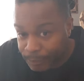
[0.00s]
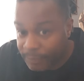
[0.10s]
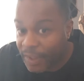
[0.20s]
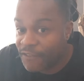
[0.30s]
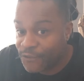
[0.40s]

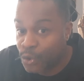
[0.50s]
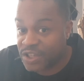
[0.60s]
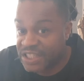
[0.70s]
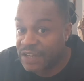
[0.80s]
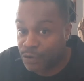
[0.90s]
for
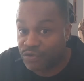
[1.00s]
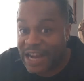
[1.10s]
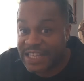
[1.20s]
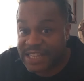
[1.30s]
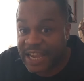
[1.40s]
civil
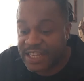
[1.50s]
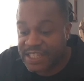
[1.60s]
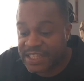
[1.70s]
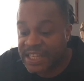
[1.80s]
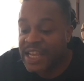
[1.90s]
rights
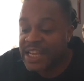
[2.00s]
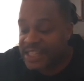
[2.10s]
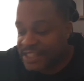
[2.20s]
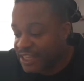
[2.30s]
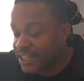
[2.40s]
cases
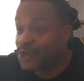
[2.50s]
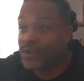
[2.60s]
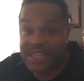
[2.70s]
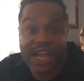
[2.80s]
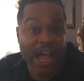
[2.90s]
dealing
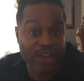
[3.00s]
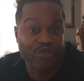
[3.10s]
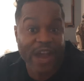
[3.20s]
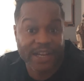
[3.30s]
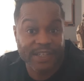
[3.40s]
with
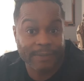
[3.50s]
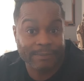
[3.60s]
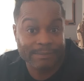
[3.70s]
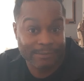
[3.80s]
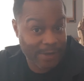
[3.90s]
contracting.
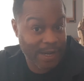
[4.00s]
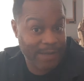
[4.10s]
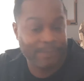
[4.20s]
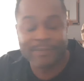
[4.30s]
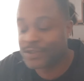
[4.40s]
Right?
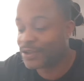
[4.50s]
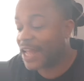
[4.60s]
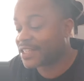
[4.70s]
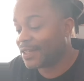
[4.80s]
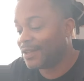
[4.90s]
So
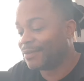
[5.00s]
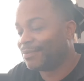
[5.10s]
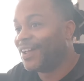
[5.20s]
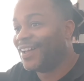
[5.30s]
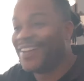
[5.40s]
that's
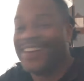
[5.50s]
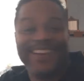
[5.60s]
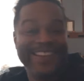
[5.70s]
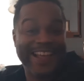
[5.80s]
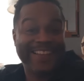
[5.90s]

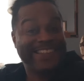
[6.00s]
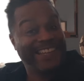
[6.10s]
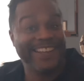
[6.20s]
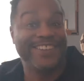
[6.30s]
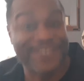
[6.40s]
the
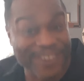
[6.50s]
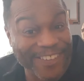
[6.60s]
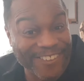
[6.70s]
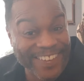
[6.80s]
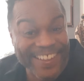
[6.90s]
intro.
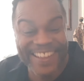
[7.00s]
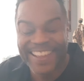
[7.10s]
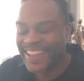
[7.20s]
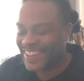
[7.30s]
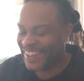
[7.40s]

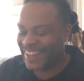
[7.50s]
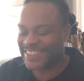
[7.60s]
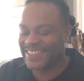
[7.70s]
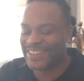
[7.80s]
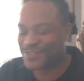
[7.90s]
That's
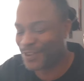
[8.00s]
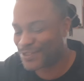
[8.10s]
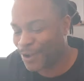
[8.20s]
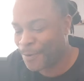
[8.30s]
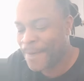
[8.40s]
the intro. So